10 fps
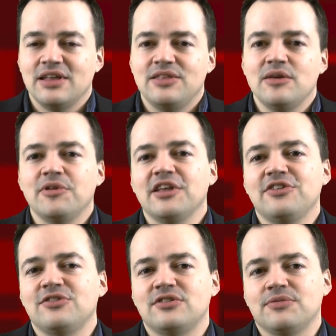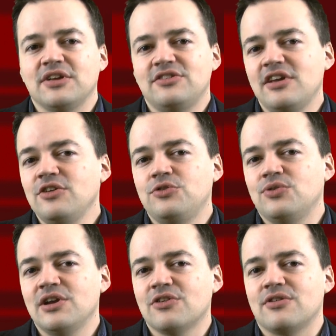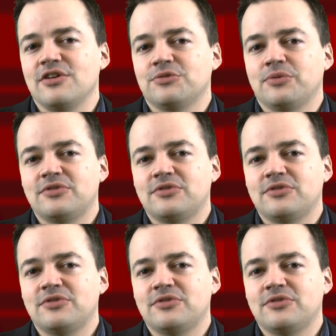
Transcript: The immolations have continued to increase,